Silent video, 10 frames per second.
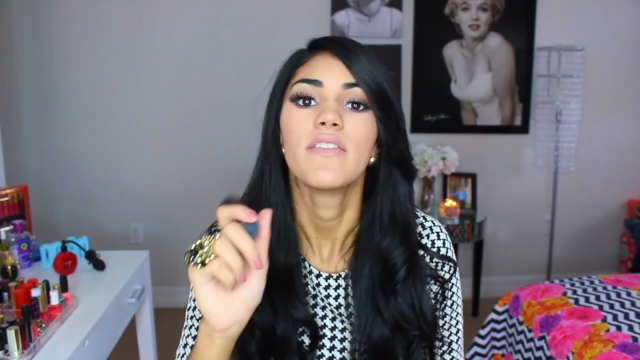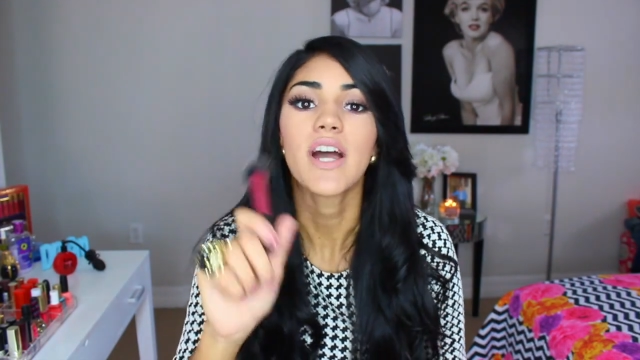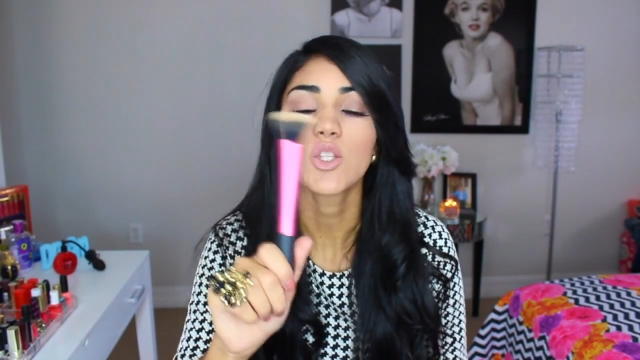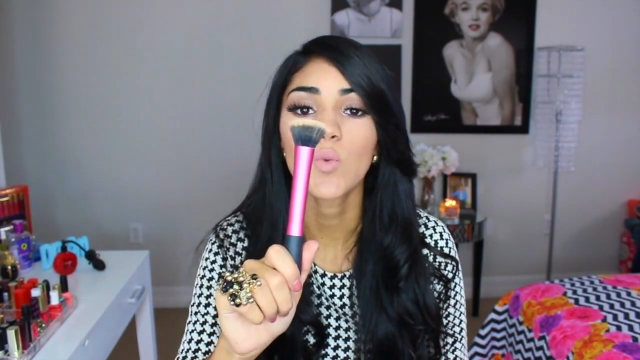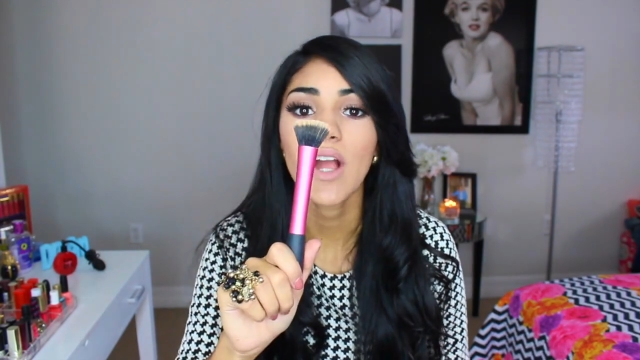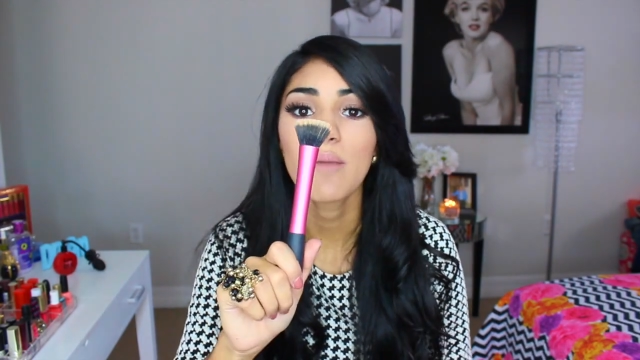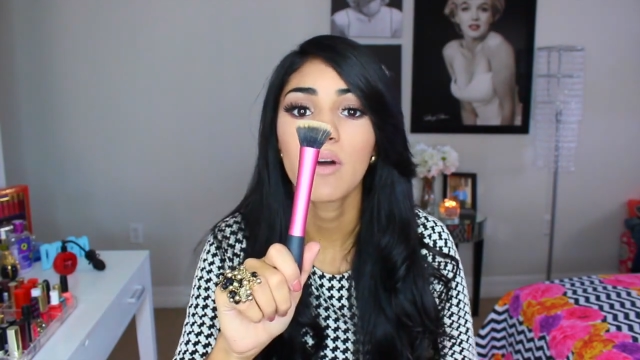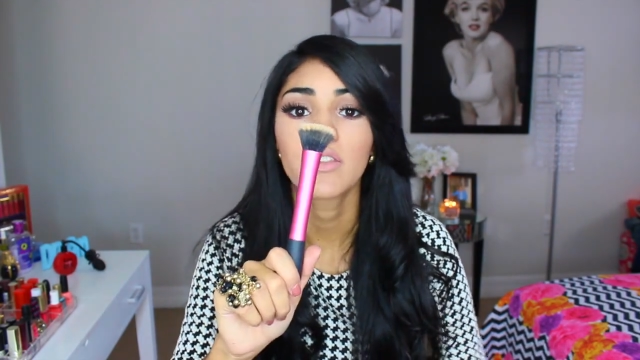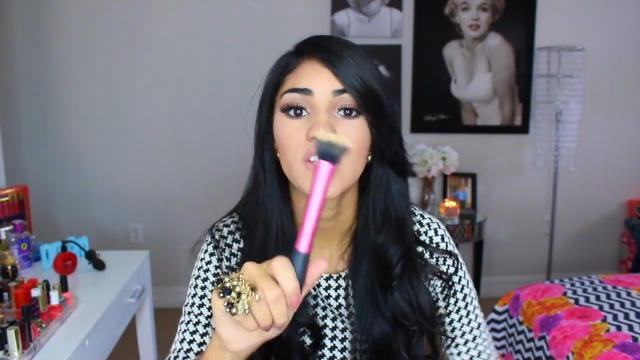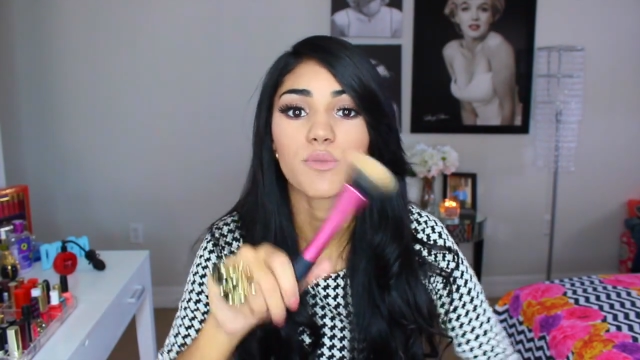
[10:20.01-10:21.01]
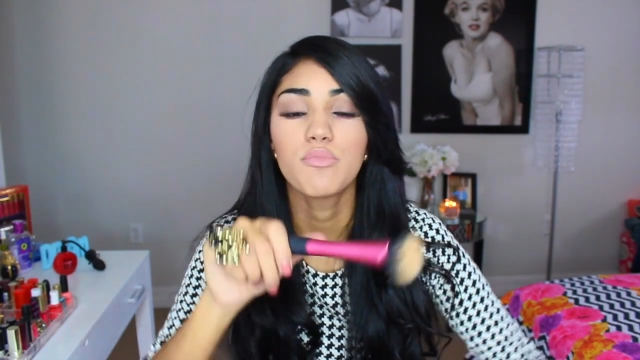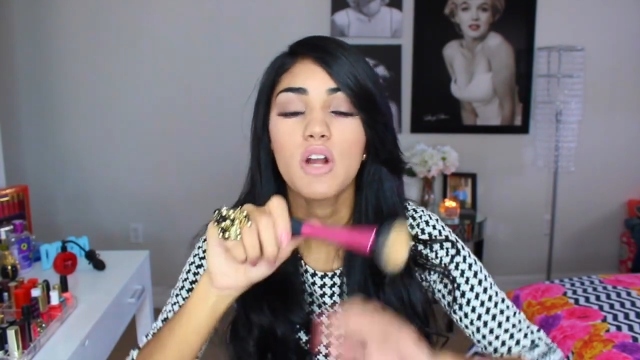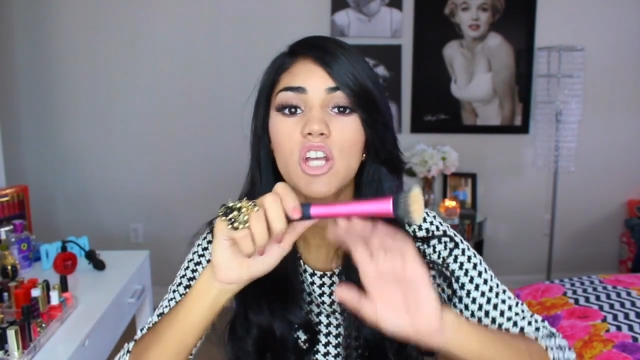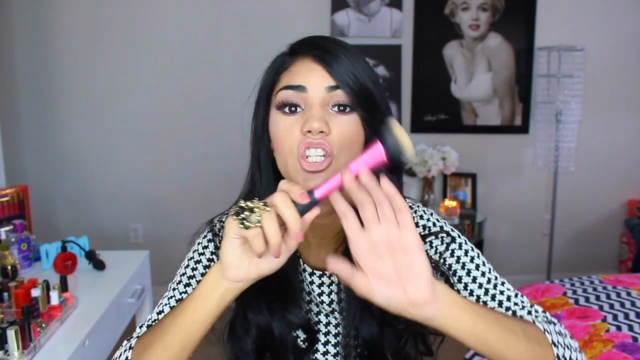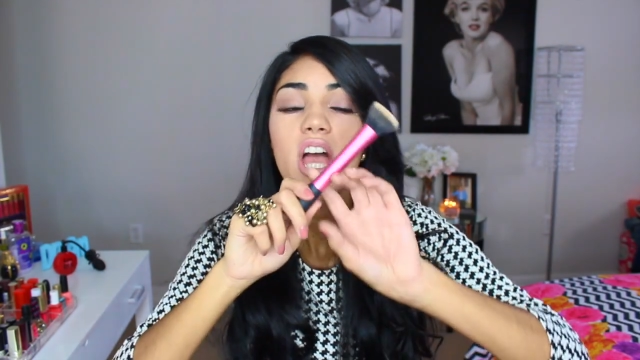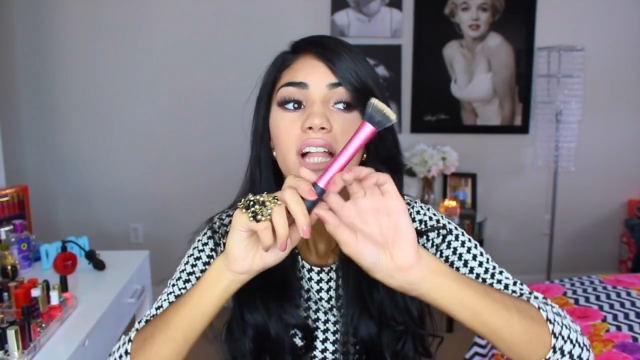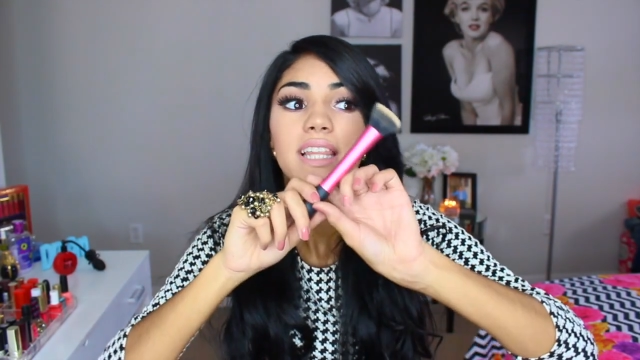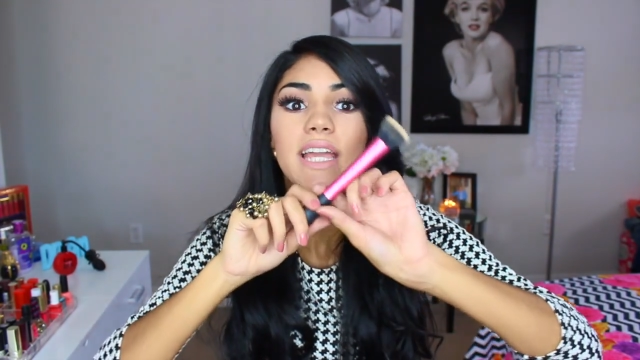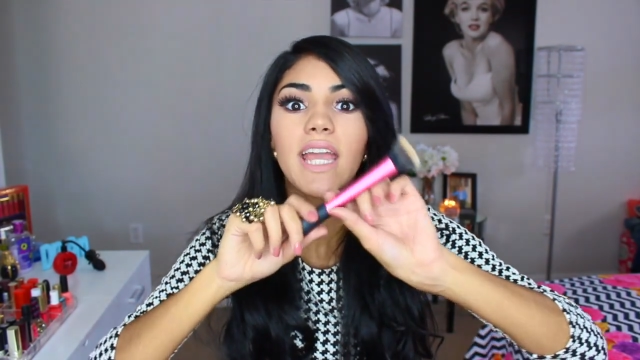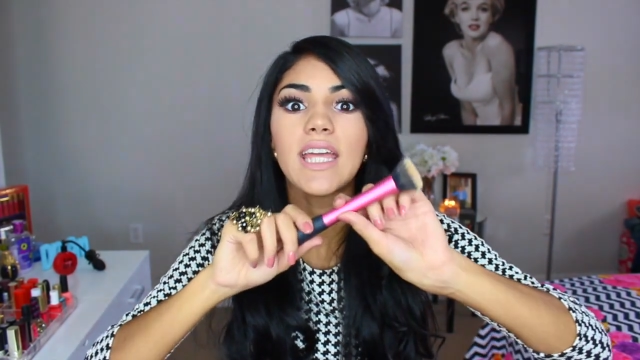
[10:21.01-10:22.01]
That's where I bought this brush,
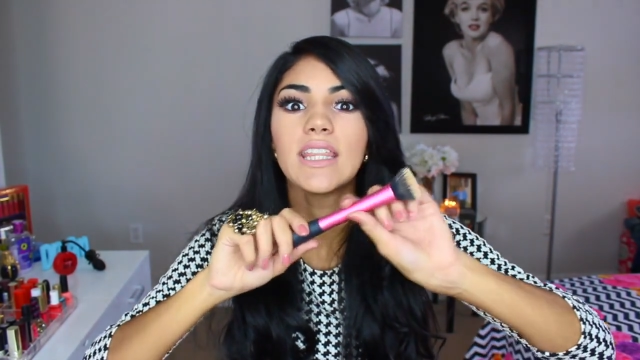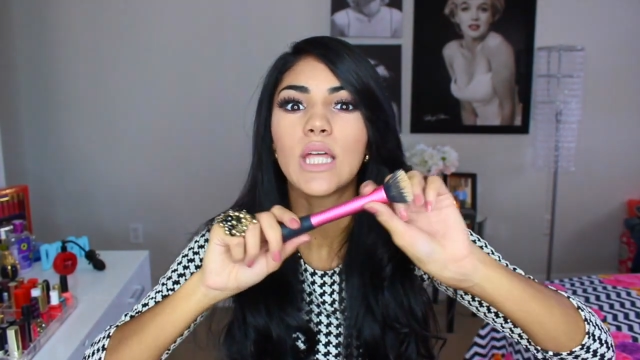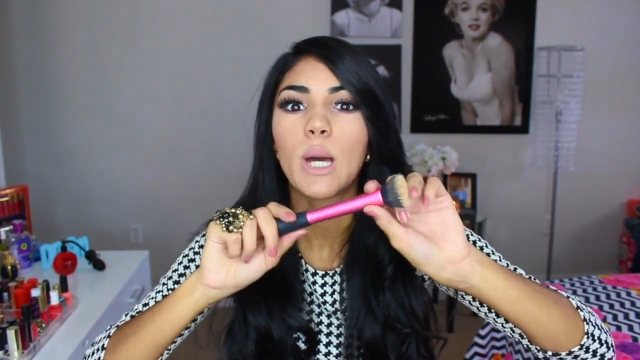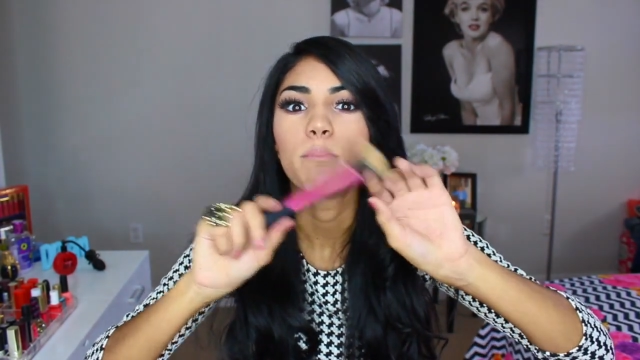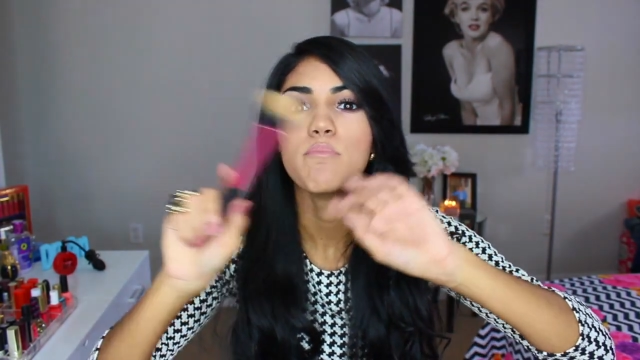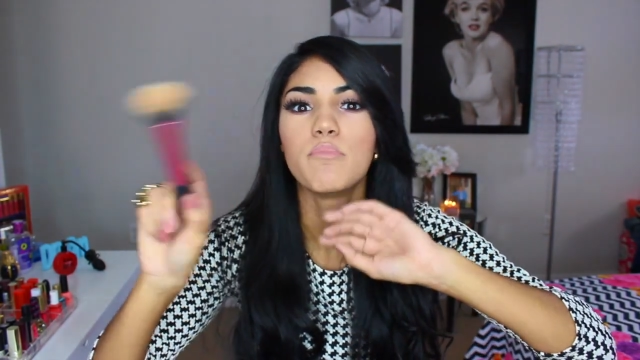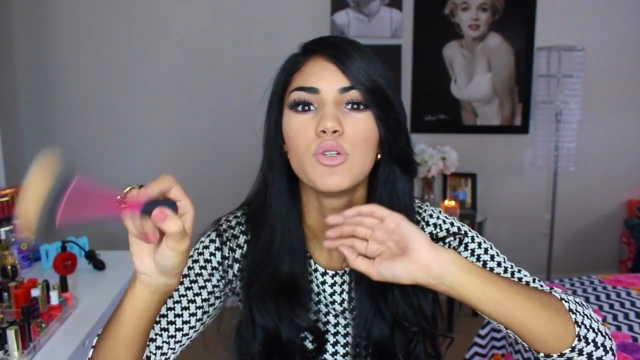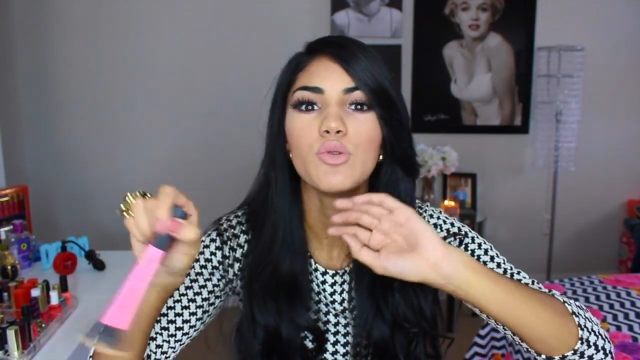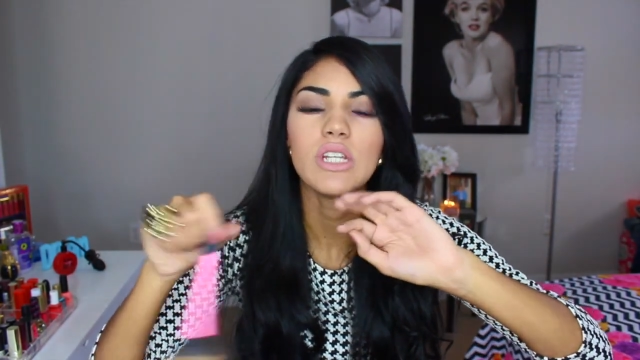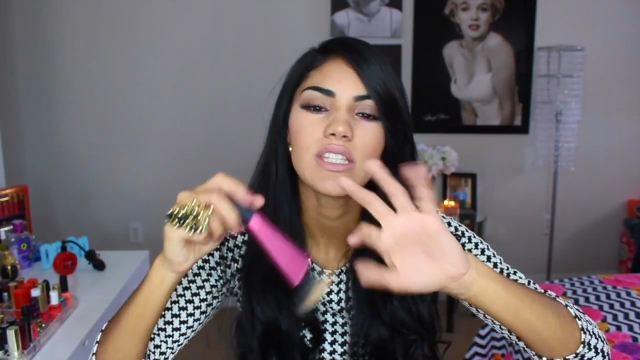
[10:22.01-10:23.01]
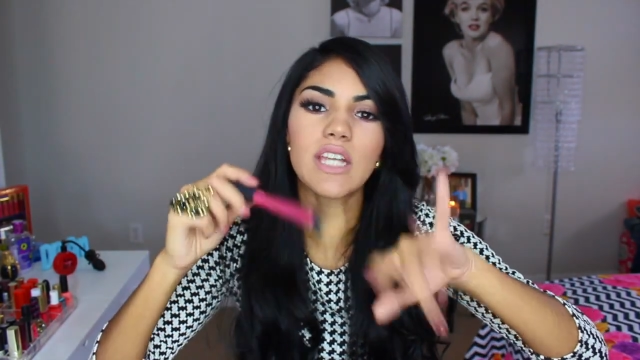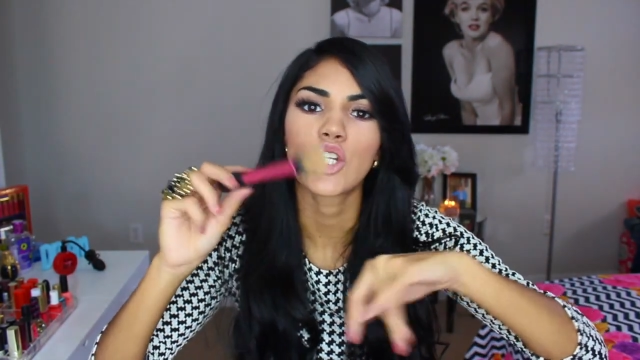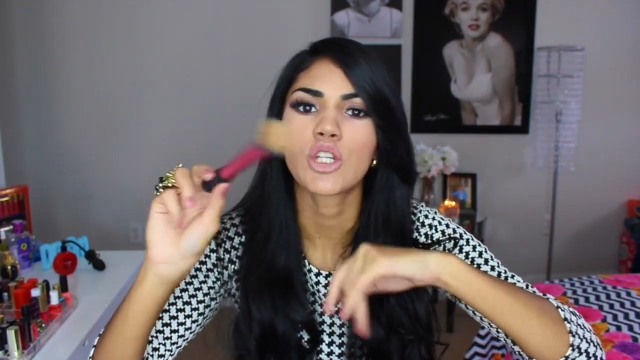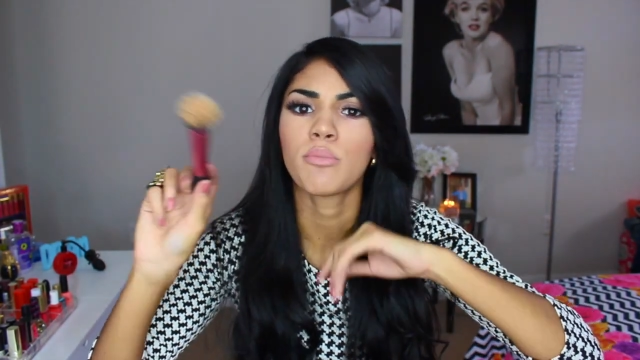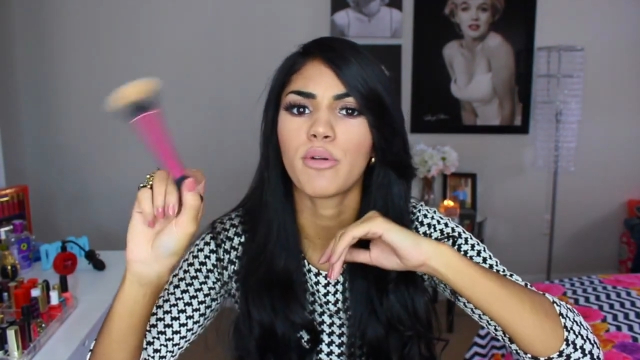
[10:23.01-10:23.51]
like in the beauty section,